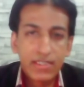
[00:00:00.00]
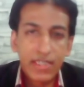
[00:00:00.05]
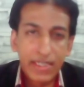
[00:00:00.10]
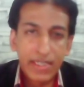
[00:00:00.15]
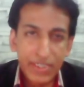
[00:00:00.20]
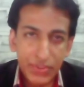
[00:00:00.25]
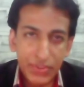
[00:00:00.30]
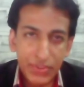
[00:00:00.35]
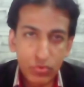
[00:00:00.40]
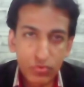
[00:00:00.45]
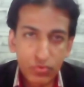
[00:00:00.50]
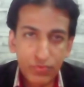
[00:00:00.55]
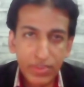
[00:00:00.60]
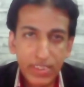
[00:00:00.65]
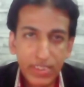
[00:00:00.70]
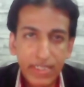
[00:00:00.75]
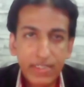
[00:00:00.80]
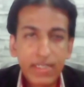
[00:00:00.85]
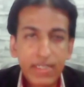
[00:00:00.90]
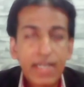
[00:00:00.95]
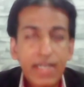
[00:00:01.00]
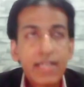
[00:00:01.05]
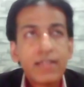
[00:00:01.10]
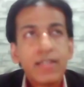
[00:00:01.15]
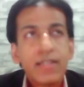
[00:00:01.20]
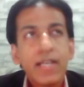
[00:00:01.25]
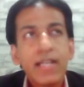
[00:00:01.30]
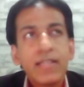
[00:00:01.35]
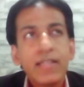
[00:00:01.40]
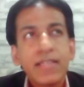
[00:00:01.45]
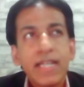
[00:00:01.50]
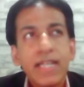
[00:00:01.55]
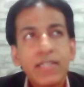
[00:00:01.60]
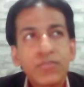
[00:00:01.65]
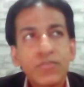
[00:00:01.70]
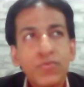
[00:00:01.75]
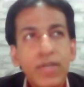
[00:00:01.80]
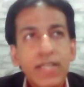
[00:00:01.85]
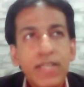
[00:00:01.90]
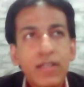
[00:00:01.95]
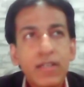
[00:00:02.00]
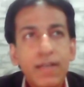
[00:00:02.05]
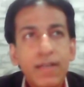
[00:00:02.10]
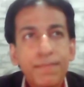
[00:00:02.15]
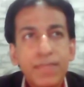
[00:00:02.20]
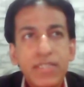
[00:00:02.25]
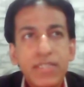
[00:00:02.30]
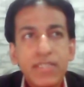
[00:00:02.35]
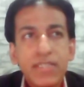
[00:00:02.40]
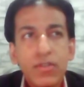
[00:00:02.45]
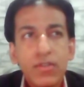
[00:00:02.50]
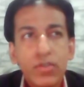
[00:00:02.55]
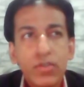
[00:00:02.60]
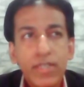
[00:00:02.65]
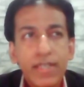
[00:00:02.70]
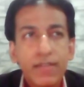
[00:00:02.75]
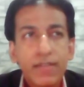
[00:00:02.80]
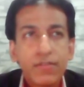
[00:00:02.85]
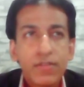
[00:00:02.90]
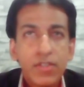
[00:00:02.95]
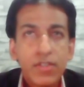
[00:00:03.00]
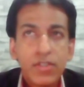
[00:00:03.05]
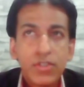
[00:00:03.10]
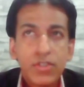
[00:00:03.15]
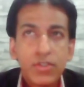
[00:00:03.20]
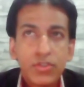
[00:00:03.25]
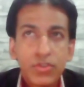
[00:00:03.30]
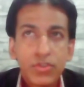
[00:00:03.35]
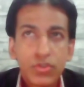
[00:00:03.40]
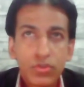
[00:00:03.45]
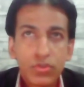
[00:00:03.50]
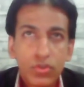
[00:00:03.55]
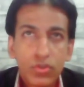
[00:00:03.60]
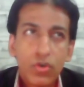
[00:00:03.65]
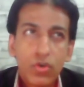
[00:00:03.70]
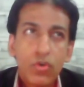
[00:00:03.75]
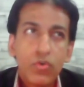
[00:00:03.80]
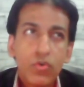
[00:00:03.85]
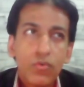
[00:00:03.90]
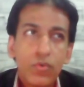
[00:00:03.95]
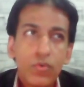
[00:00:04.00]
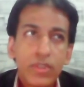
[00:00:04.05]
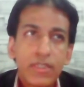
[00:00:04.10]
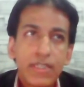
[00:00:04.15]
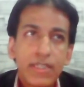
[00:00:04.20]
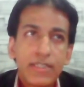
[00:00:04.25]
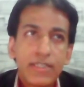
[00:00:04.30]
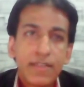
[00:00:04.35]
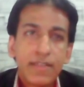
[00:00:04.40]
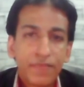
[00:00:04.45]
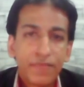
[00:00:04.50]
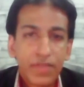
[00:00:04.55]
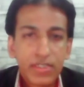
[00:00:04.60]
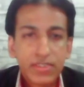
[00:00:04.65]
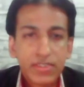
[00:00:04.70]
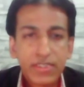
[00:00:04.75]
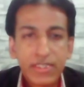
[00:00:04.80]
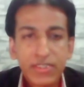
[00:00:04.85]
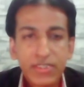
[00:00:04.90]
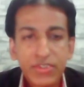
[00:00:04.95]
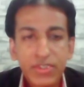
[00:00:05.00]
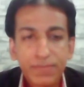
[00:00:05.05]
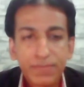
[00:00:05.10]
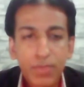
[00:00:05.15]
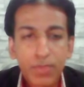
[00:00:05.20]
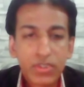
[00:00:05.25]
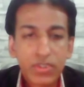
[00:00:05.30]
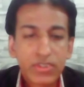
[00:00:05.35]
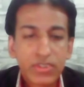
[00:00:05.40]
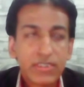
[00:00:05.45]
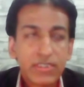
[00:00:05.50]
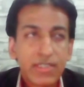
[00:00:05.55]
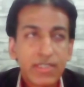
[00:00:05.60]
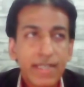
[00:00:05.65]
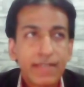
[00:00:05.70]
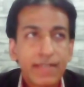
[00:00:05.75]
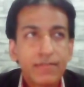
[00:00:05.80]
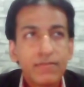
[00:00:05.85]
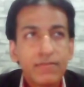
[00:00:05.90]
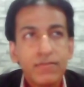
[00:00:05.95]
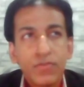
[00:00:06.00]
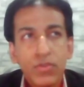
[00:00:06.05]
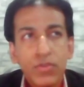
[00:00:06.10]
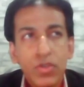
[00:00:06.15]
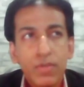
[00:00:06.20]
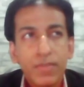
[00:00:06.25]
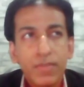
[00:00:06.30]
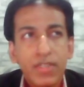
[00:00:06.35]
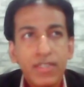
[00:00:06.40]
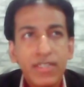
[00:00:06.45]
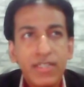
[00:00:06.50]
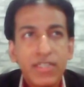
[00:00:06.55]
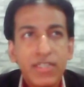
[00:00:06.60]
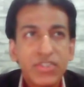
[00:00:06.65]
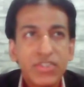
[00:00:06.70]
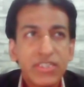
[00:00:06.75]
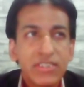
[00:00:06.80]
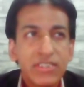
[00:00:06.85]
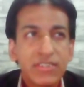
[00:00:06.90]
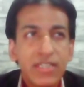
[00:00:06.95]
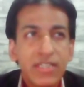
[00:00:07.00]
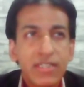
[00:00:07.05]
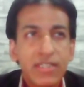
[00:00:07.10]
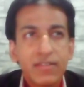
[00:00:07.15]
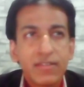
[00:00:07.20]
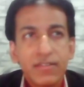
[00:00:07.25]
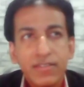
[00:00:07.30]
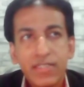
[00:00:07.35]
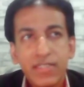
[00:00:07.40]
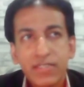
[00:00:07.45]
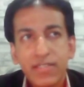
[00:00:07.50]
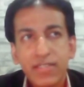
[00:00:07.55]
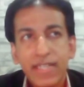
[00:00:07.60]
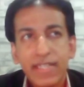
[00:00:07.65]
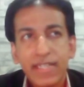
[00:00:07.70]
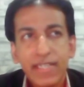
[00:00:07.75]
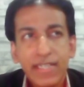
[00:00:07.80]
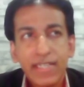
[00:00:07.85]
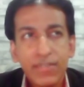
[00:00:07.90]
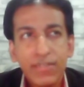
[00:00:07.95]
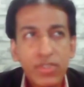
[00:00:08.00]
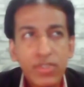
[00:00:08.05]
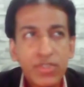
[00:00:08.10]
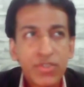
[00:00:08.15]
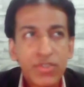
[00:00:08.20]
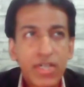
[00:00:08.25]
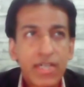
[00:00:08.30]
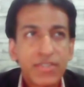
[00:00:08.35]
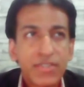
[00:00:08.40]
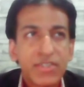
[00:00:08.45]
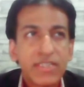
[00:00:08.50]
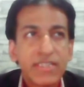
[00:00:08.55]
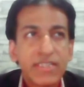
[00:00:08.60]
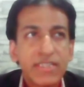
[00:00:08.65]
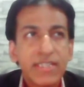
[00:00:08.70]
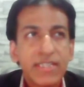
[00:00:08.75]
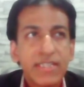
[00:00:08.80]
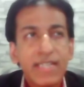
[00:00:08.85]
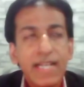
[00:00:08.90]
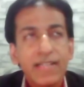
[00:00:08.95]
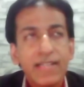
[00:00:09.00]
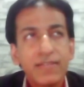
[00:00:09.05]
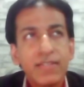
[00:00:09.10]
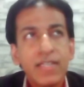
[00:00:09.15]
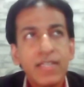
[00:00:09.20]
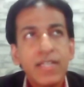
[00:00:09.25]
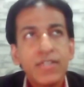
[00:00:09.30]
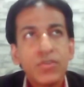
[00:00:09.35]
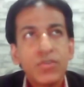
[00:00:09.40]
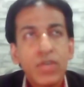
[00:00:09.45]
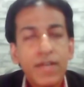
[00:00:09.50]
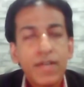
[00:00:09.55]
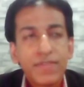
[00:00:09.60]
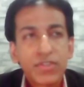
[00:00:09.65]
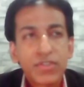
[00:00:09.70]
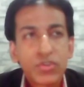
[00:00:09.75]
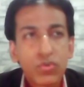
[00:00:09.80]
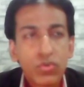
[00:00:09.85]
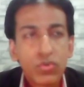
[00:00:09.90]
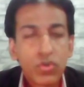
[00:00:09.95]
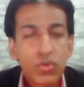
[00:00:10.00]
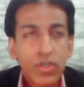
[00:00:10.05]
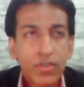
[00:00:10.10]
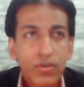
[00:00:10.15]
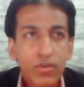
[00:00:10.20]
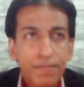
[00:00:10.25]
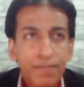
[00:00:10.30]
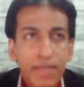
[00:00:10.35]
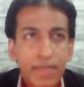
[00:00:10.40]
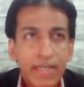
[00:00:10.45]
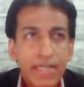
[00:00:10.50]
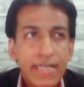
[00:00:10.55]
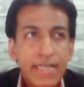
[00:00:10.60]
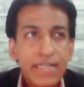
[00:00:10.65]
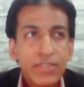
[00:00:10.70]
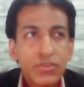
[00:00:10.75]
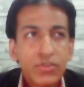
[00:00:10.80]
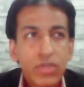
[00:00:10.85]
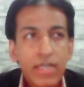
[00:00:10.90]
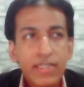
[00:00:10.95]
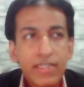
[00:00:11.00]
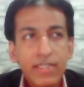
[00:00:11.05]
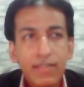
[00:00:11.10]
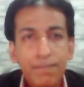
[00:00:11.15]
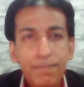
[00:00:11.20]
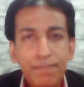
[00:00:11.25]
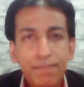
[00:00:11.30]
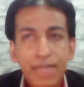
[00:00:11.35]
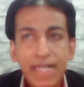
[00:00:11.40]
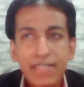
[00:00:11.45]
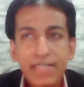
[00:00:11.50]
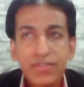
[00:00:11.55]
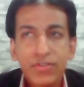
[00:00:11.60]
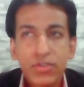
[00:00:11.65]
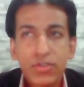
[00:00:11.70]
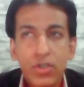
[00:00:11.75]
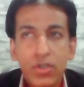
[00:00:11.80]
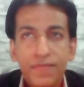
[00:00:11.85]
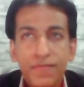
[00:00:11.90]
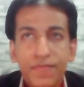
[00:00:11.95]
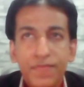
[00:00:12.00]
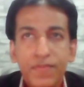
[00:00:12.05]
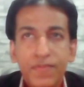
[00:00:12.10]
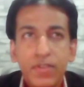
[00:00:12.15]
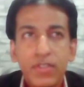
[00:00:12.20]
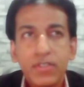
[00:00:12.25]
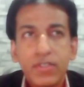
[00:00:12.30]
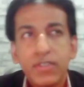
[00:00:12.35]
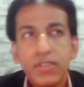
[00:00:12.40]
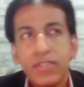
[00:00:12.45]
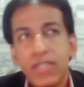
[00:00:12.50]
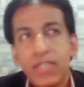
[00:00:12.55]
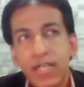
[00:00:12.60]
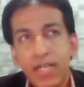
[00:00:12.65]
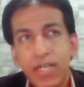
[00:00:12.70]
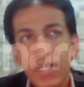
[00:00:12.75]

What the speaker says: issues with it, and that's why the companies are looking to go with the differentiation policies like renewable energies, that just like EV charges, and then you have a solar equipment. So I think the best of the